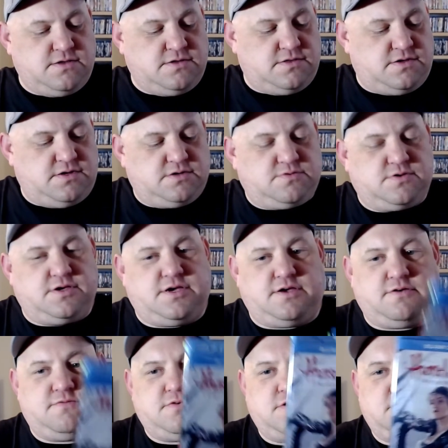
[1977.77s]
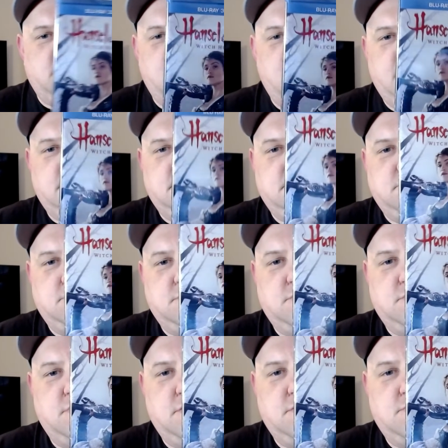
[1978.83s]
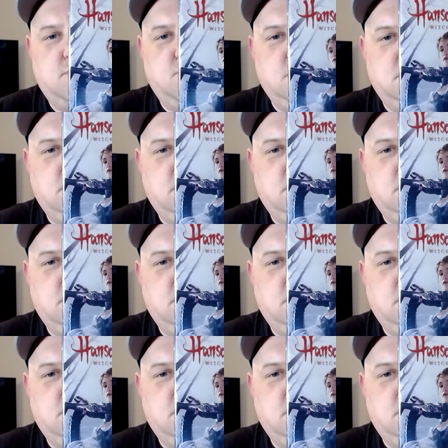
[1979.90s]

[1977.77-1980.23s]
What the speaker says: Next we have Hansel and Gretel Witch